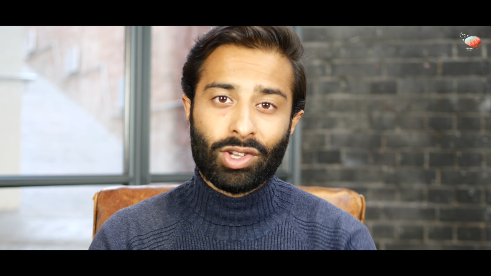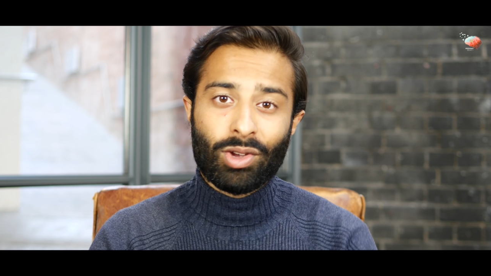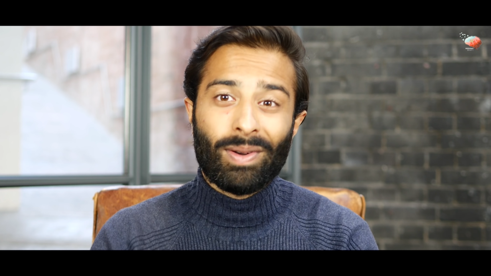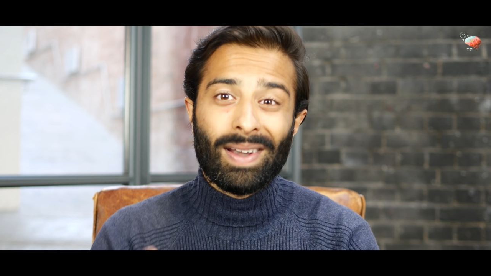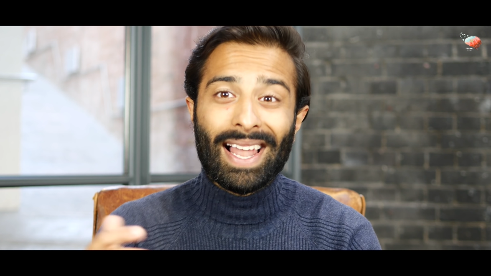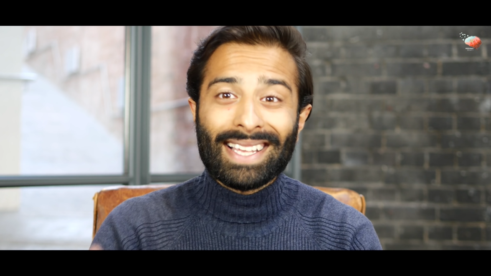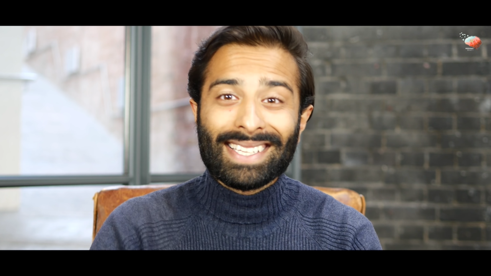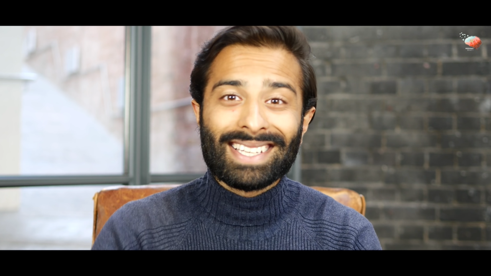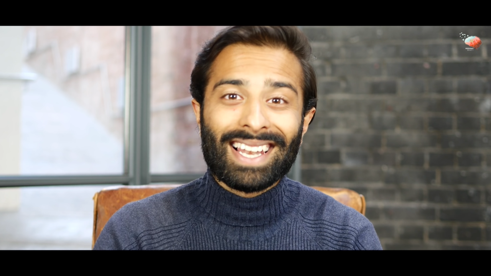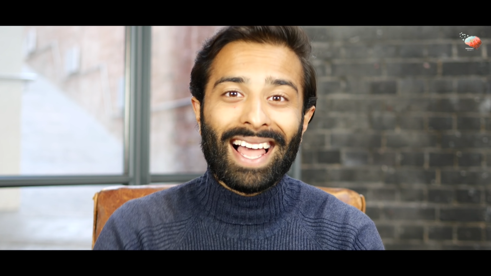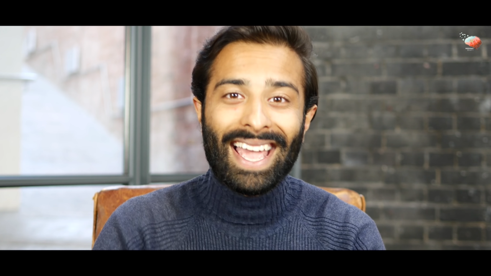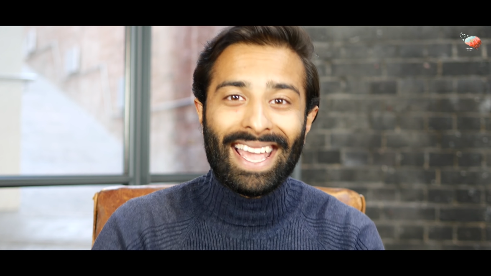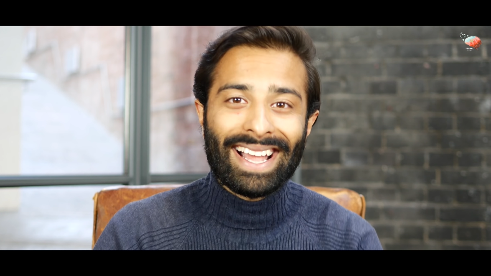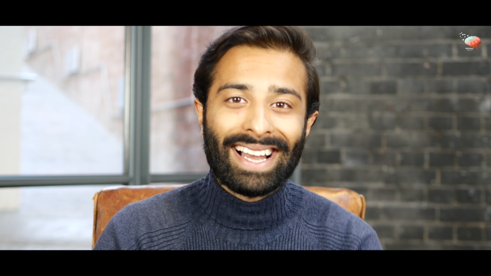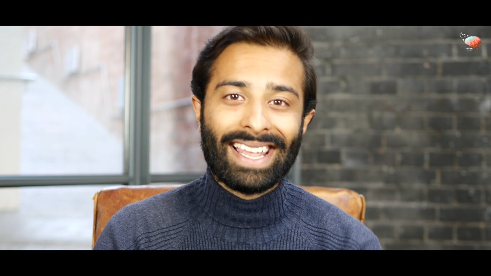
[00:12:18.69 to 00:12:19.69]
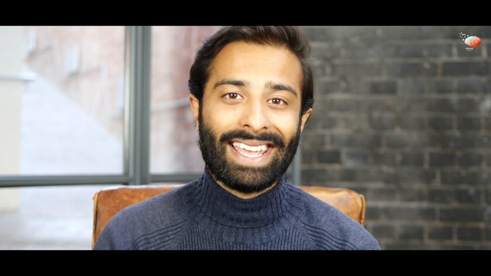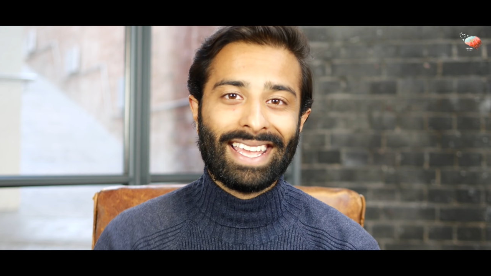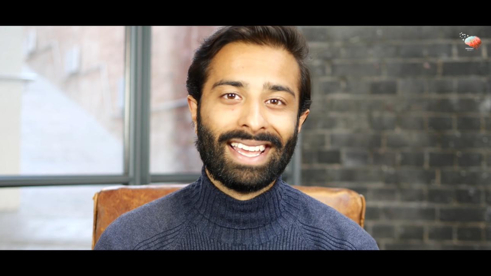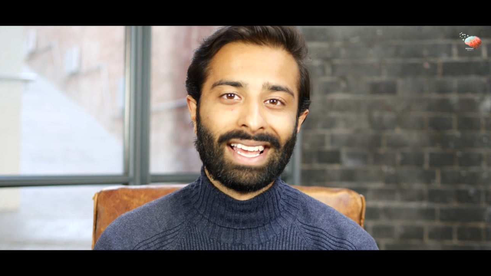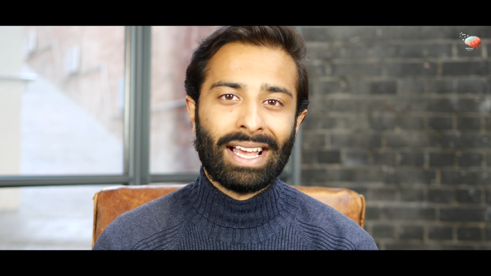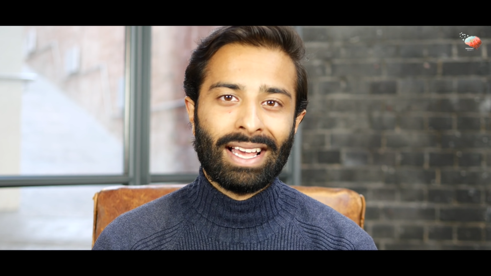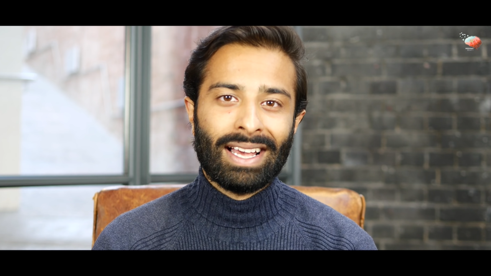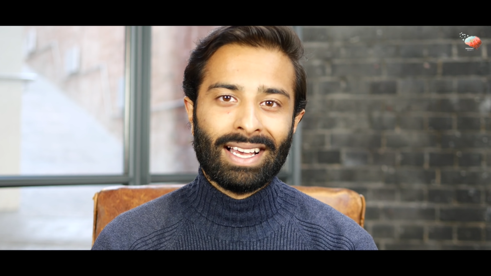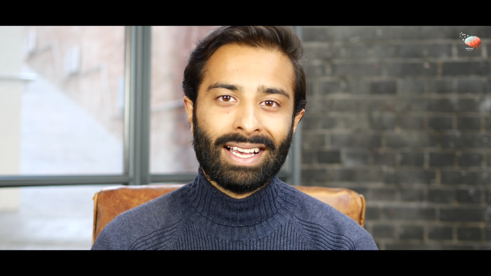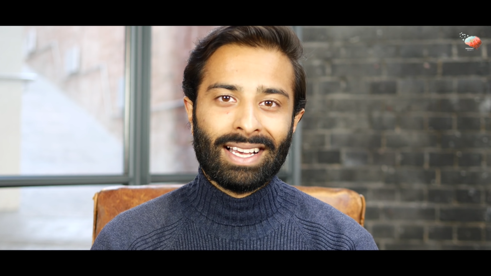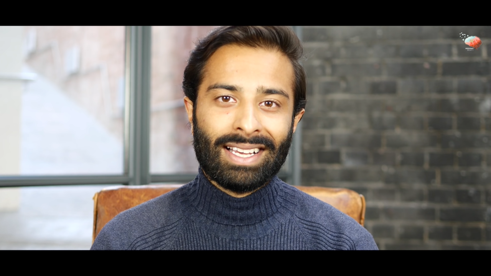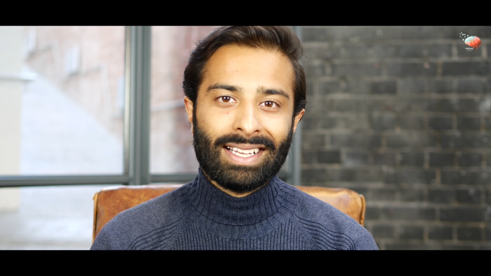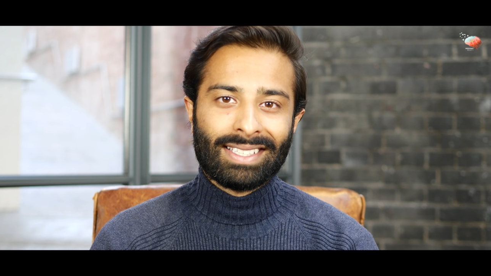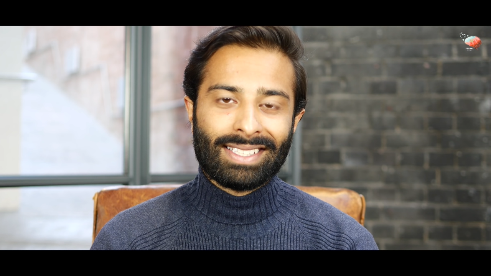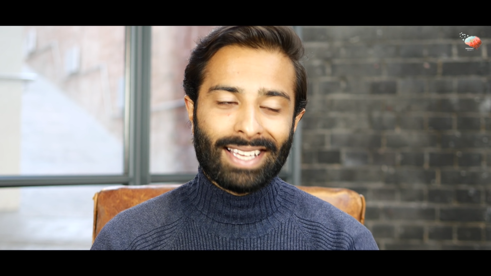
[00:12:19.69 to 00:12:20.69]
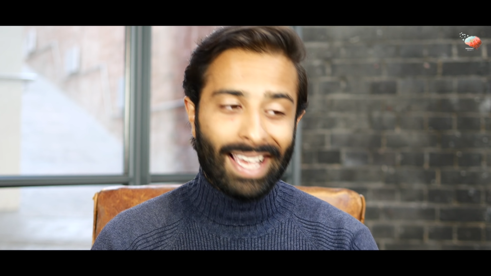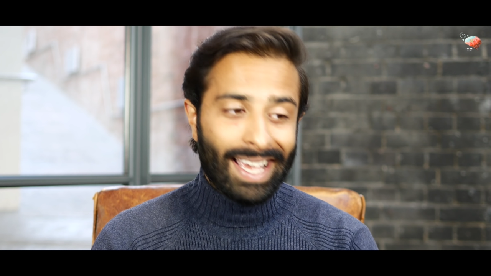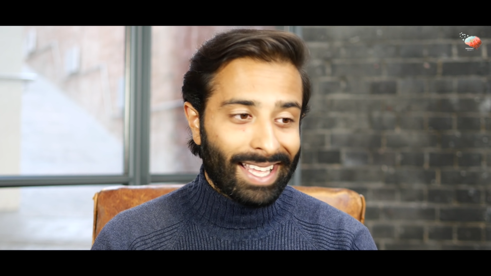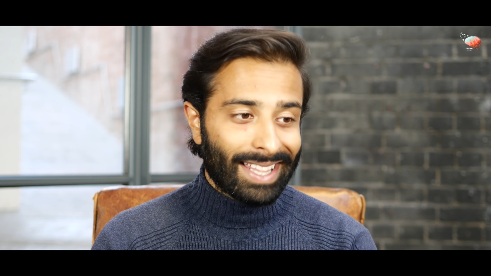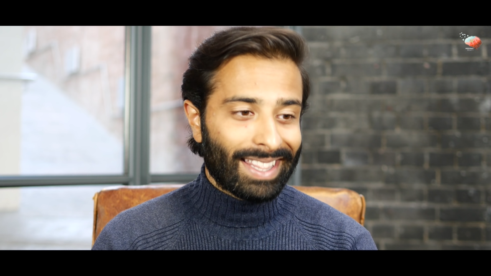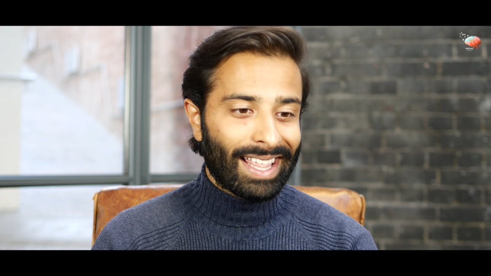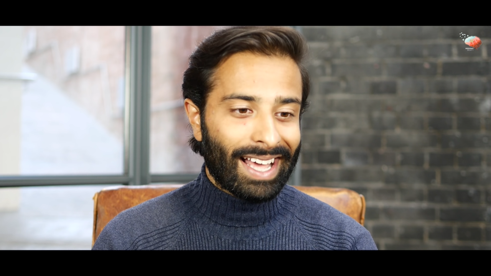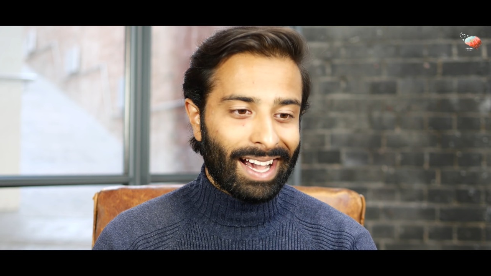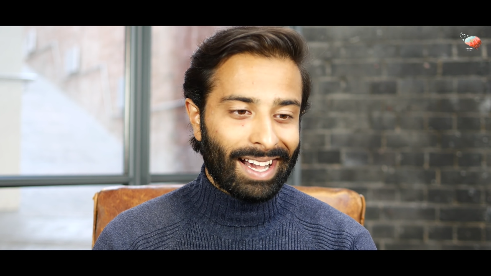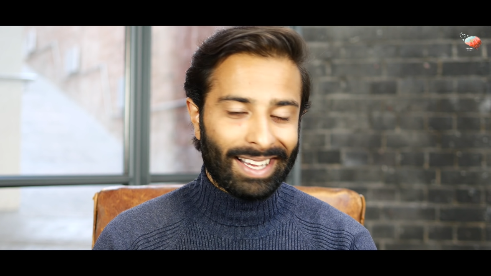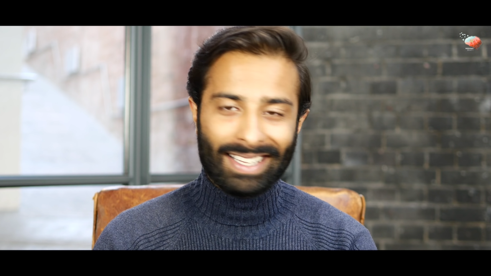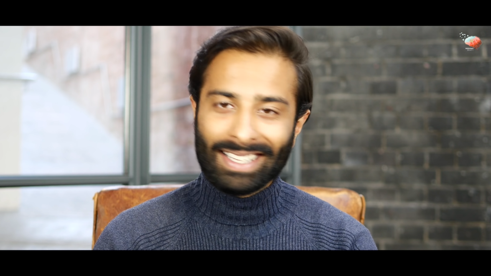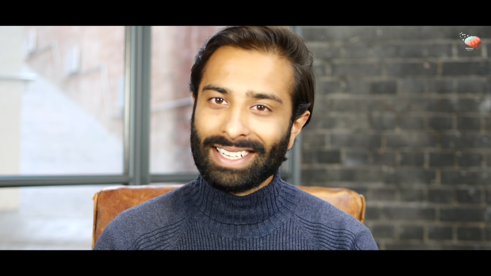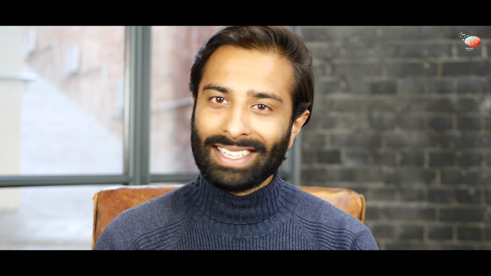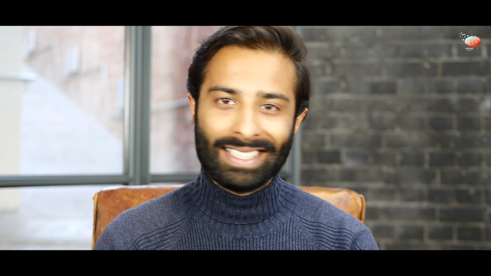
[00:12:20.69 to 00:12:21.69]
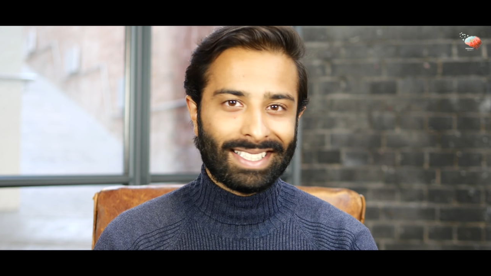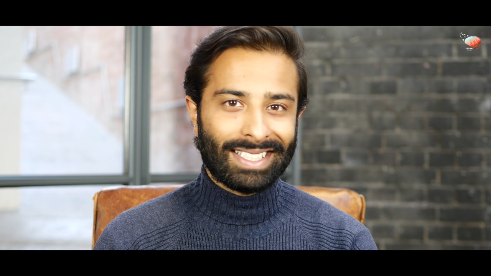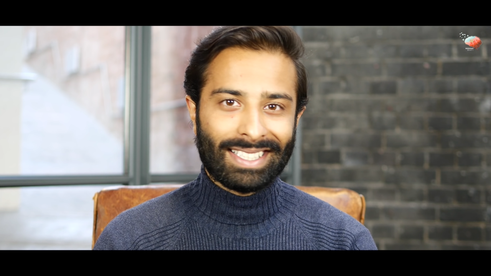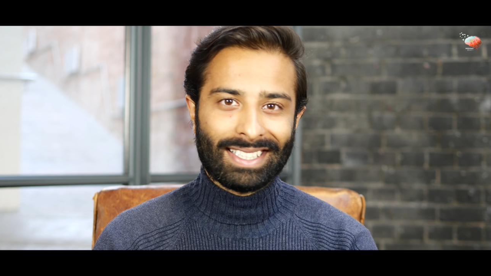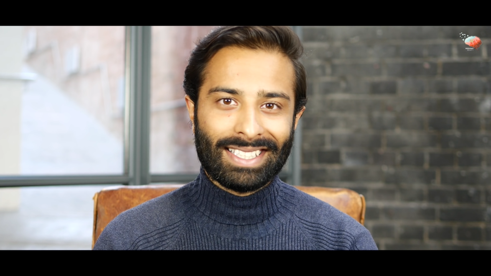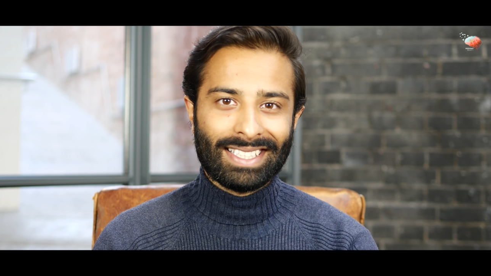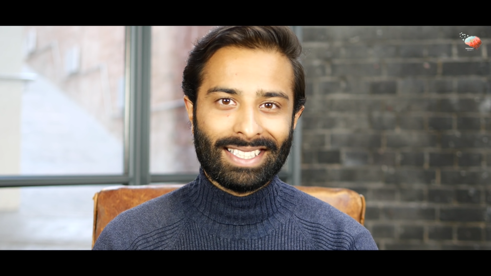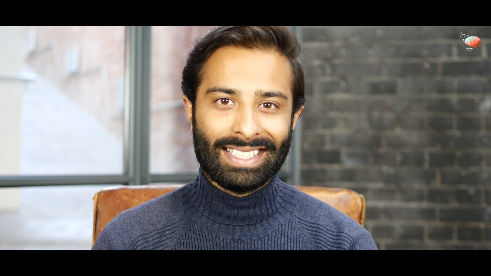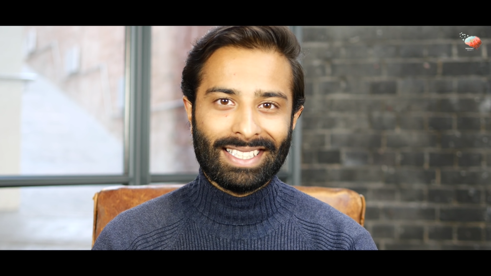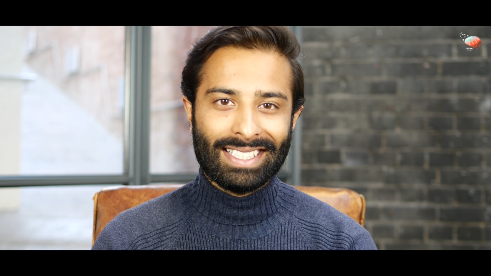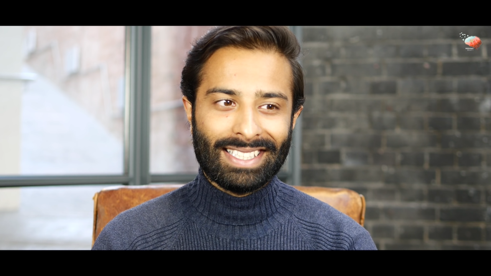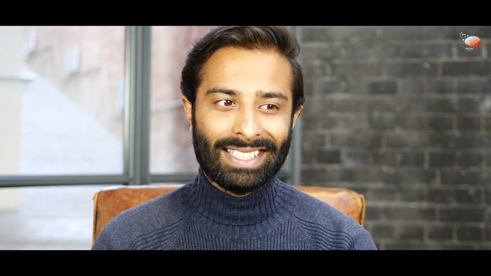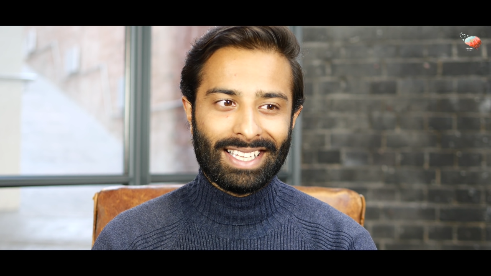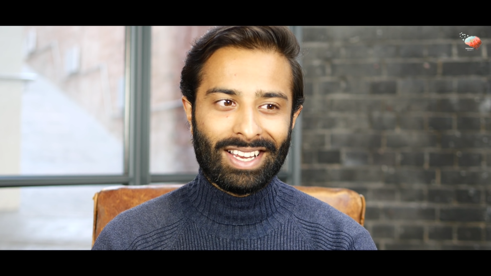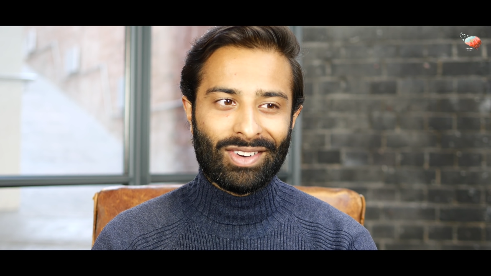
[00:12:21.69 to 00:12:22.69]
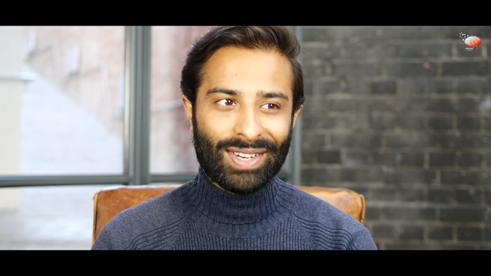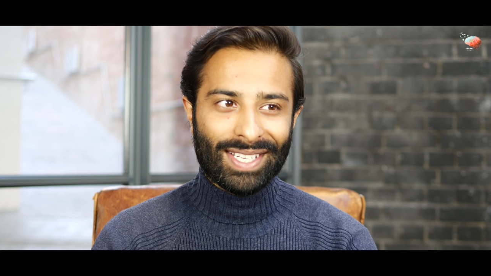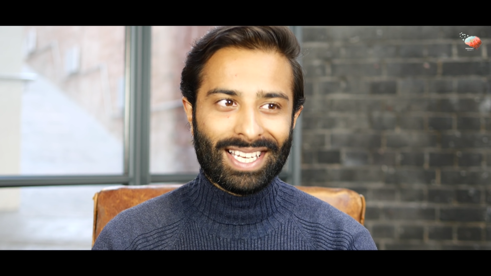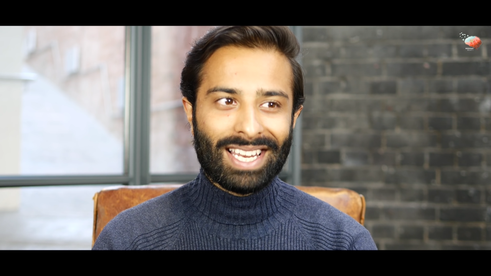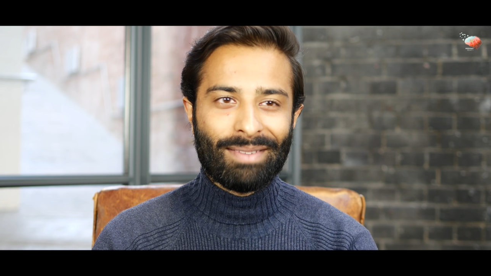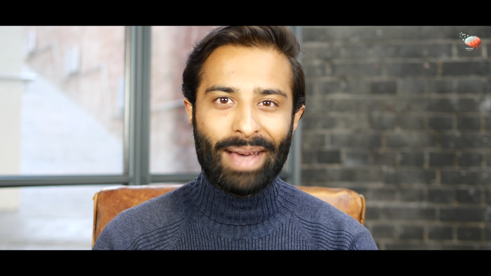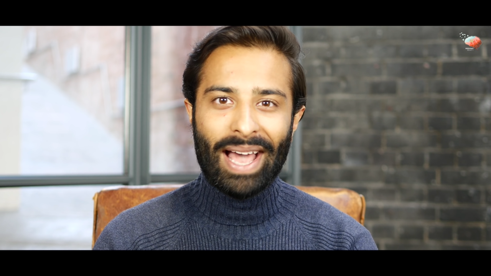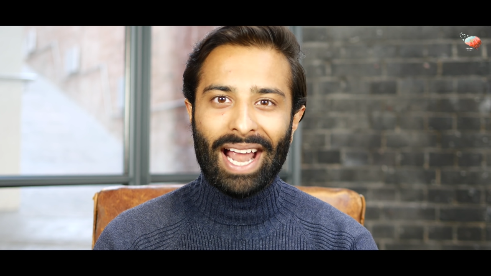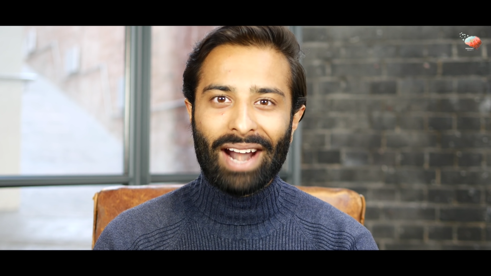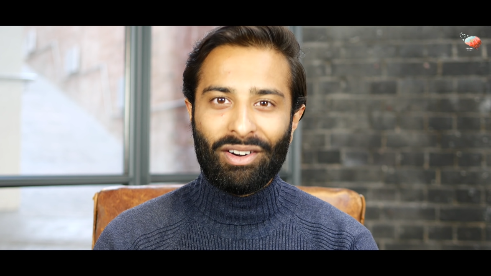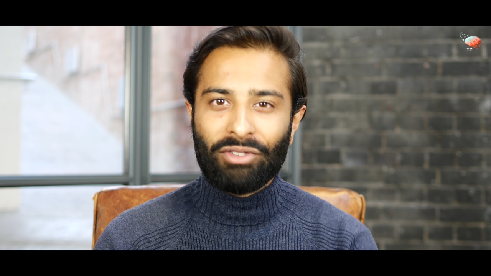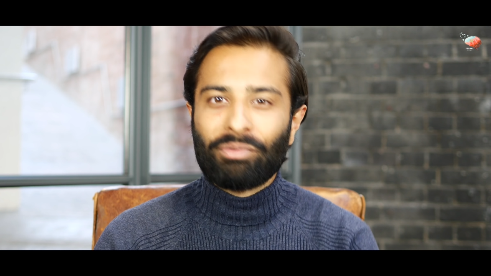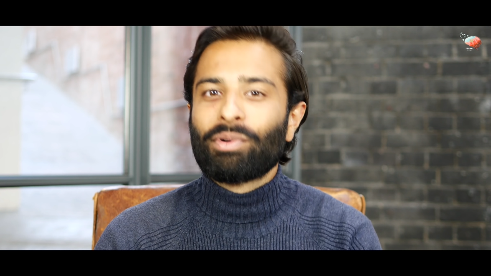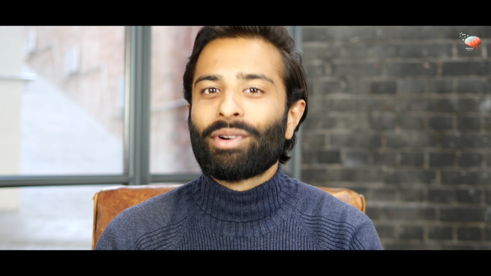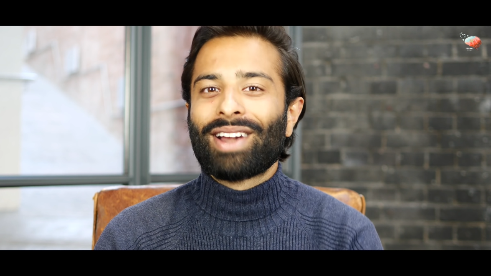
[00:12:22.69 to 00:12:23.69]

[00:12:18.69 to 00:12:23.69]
So you're less likely to hit that grizzly bear of